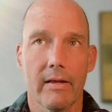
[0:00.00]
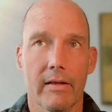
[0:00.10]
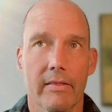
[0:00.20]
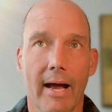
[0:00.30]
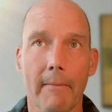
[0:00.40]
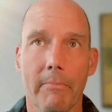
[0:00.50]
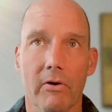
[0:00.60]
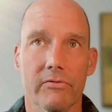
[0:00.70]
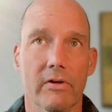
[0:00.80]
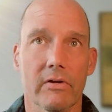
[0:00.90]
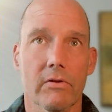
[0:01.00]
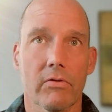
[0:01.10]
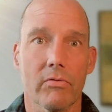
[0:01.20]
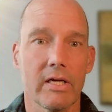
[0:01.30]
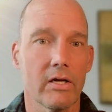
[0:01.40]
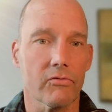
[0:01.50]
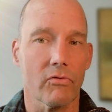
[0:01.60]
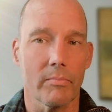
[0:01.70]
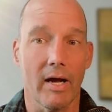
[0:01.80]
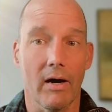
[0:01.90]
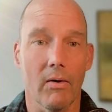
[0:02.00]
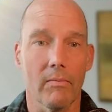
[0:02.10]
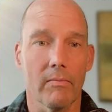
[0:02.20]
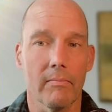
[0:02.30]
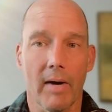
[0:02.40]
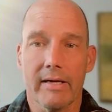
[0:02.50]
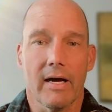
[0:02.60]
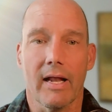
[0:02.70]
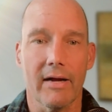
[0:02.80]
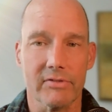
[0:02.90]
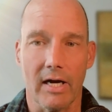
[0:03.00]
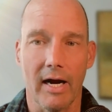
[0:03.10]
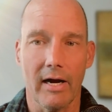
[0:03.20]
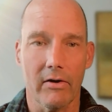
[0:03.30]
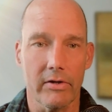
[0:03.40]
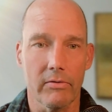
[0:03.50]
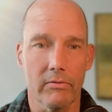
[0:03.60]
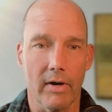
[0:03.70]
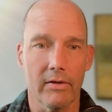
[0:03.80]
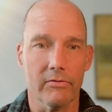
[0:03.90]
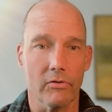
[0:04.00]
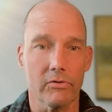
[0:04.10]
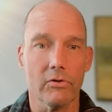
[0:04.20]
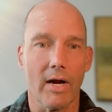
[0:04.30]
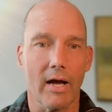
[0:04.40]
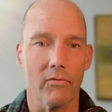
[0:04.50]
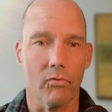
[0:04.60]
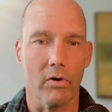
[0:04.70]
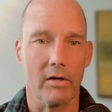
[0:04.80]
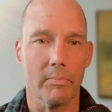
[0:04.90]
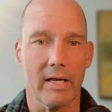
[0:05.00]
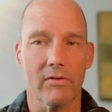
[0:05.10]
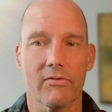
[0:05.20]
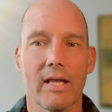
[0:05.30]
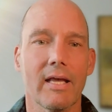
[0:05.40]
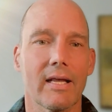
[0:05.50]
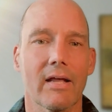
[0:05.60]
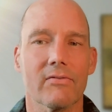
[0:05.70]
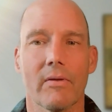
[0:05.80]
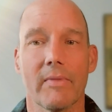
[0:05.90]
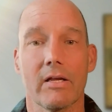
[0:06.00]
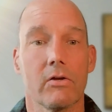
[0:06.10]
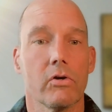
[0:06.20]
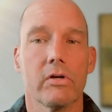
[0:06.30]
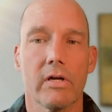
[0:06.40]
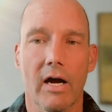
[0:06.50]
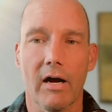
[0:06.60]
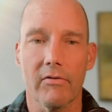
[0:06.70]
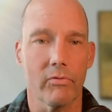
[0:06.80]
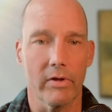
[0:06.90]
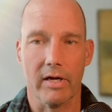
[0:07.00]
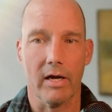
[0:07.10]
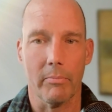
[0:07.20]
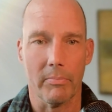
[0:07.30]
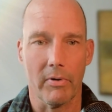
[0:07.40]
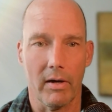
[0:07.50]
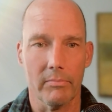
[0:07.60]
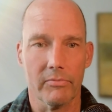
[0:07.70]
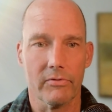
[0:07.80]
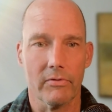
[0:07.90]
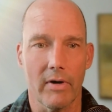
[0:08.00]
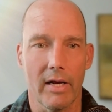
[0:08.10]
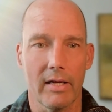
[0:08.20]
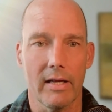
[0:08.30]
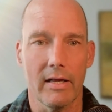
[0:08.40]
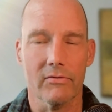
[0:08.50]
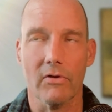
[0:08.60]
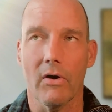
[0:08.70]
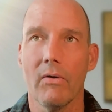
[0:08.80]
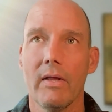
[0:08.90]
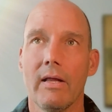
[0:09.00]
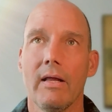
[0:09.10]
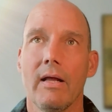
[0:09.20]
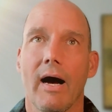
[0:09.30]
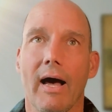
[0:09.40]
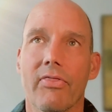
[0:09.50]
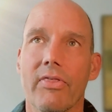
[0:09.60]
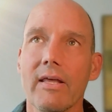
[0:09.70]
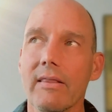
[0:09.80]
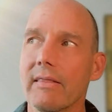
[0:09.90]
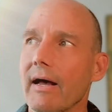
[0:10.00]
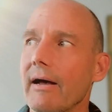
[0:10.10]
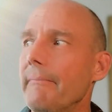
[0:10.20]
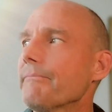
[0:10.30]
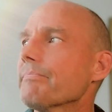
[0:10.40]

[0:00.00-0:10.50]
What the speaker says: that person 3 years from now might not have to hire you, right? So you're out of work because they can get something good enough with a couple prompts, right? And so I think that,